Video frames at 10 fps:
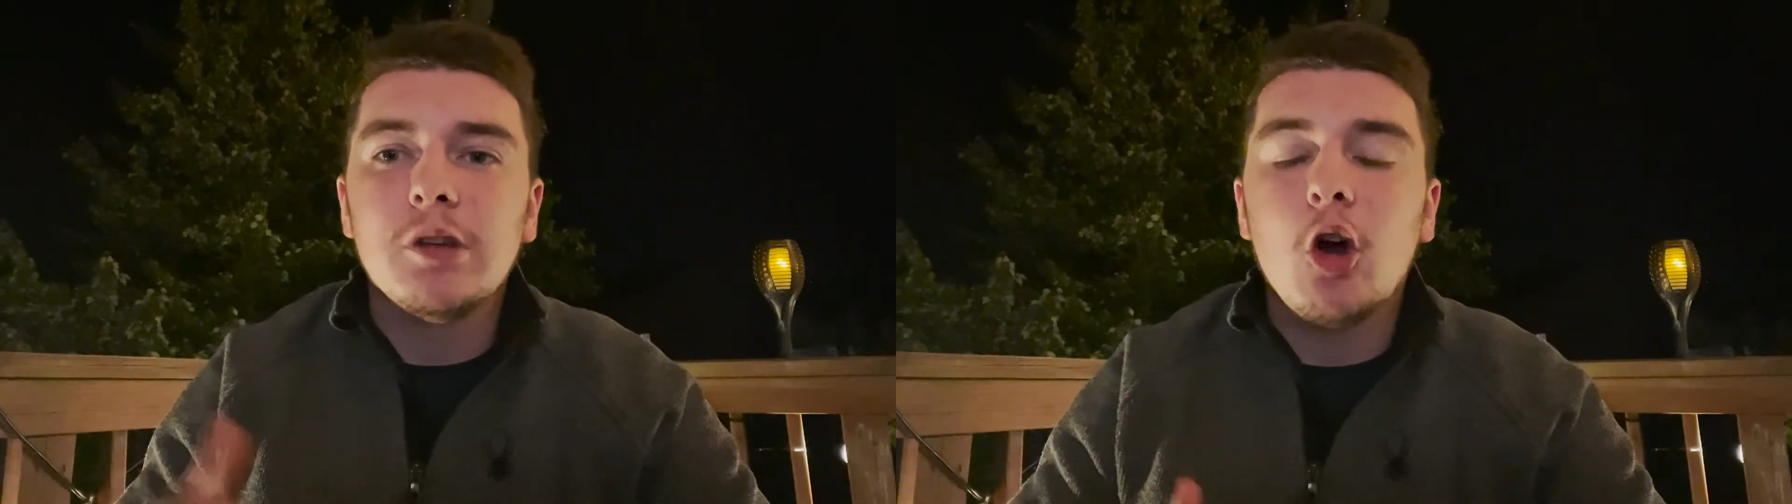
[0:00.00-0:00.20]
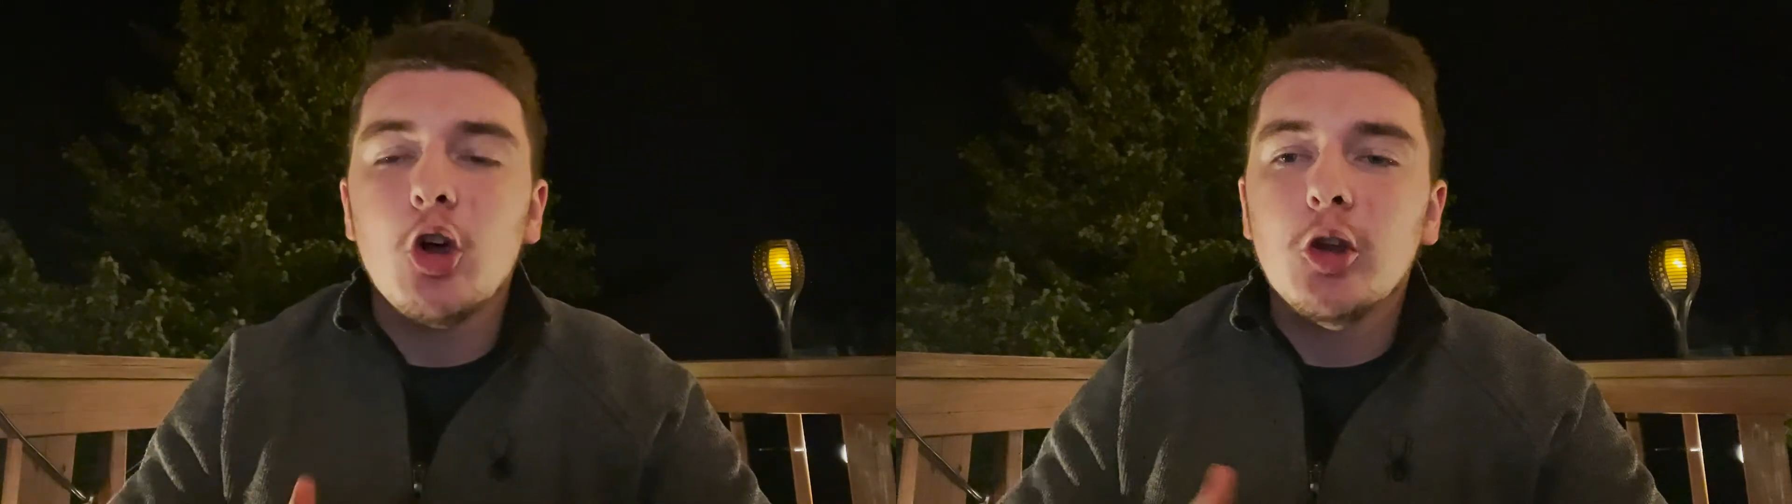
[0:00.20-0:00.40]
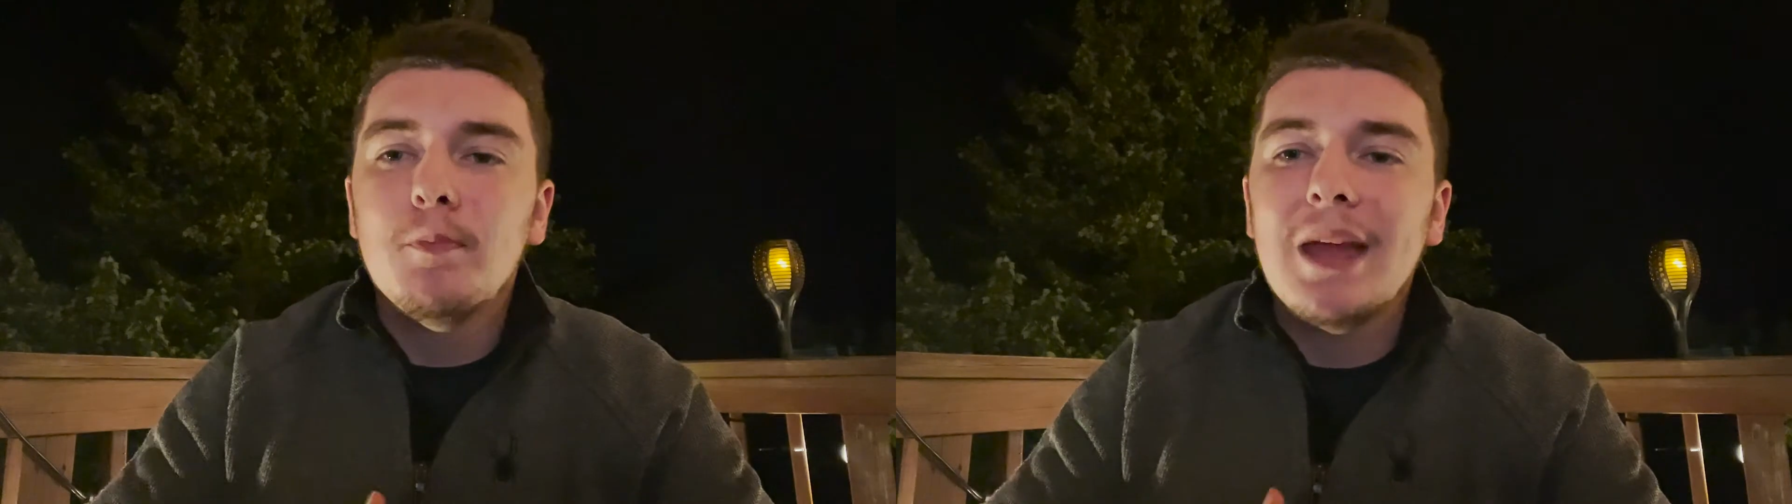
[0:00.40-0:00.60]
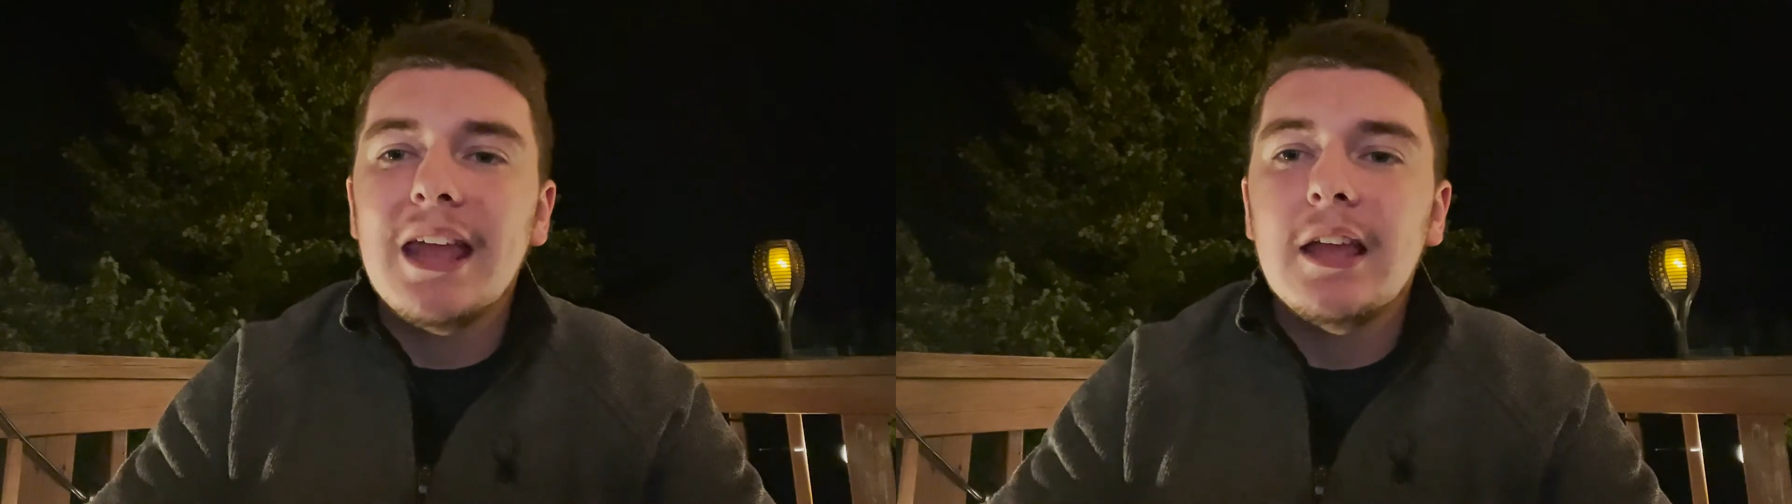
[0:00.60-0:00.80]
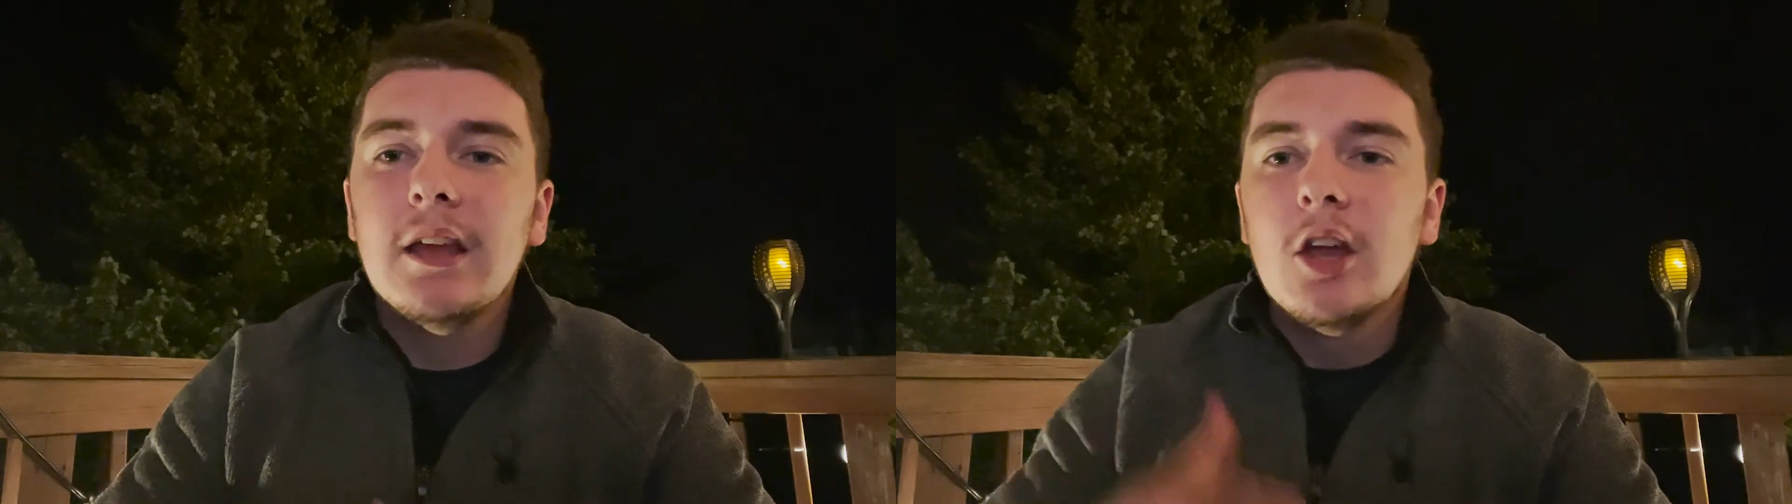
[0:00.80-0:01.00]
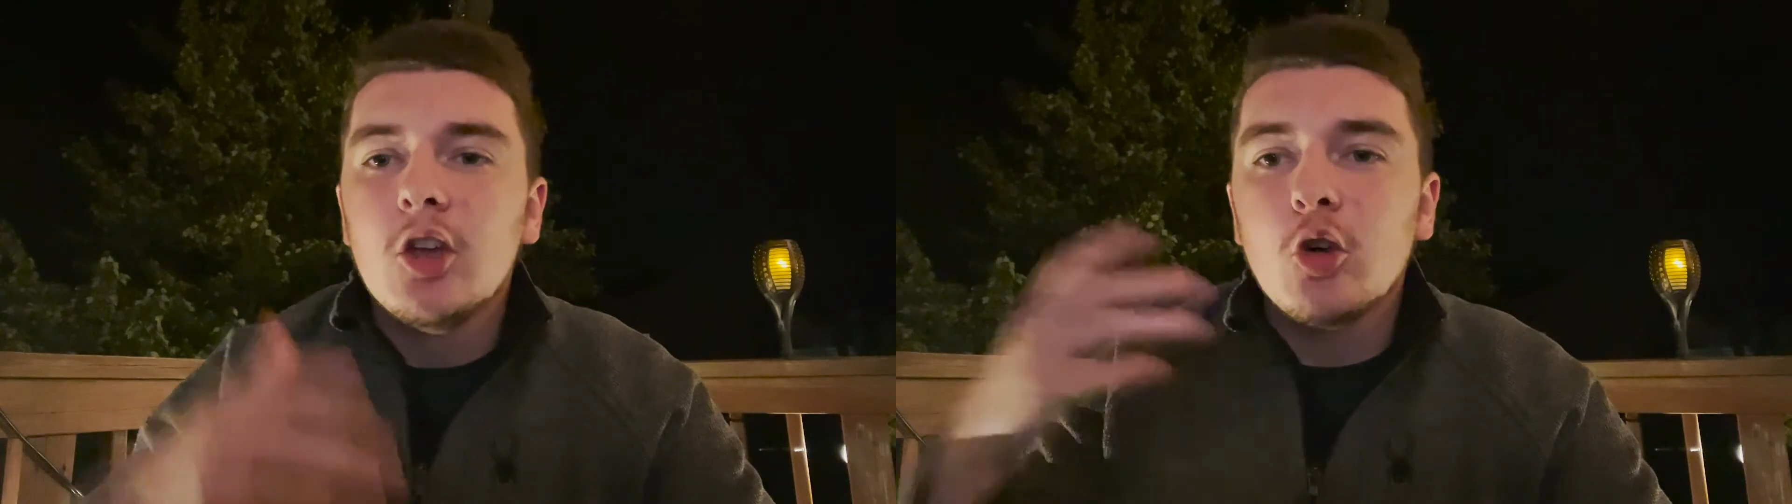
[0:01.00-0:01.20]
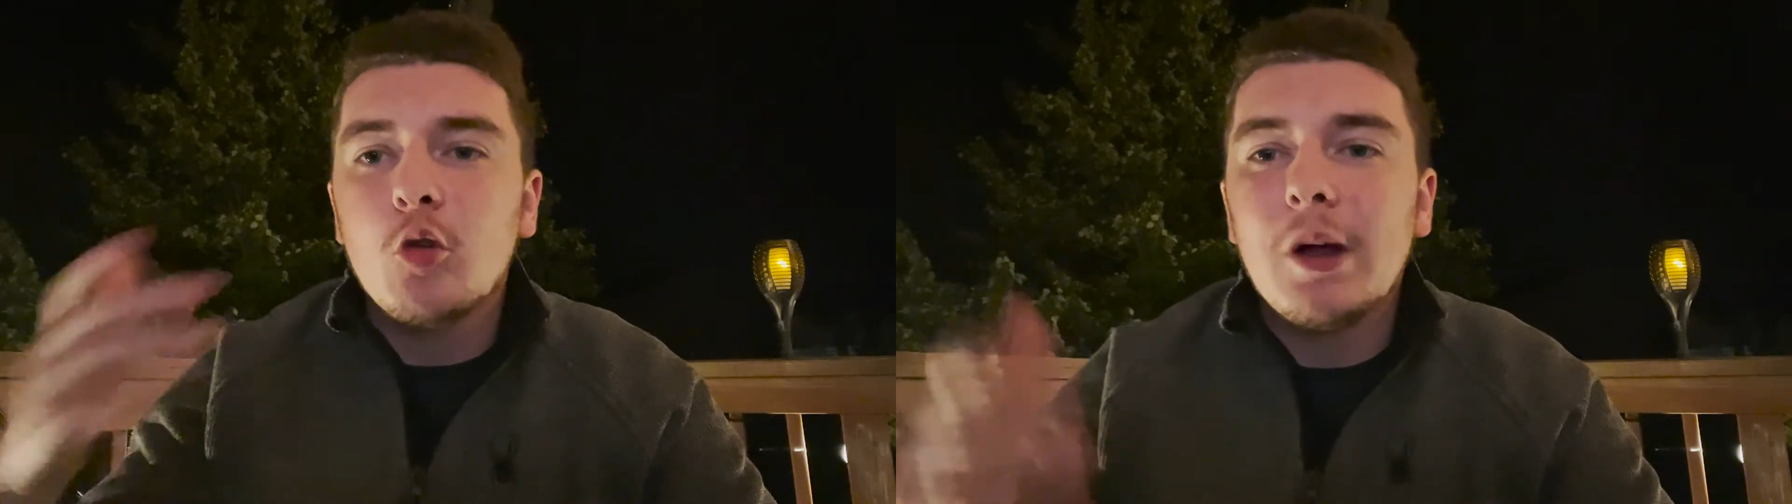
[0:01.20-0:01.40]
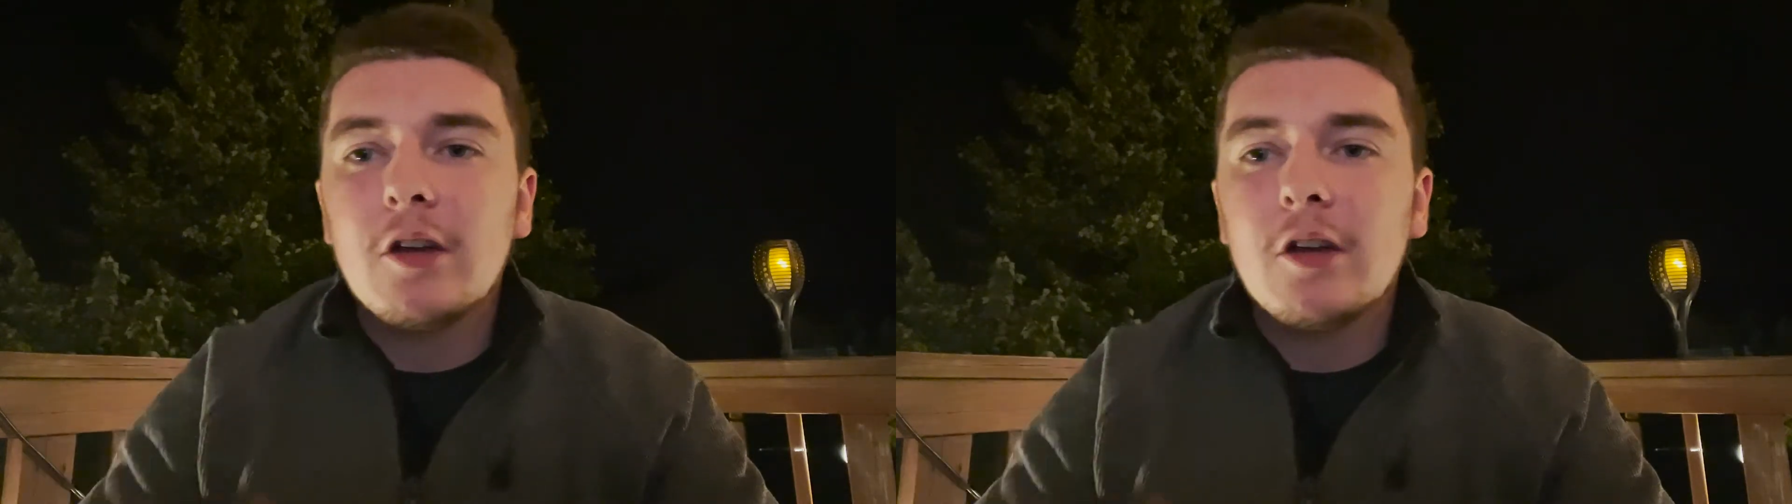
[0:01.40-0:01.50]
Are you paying your credit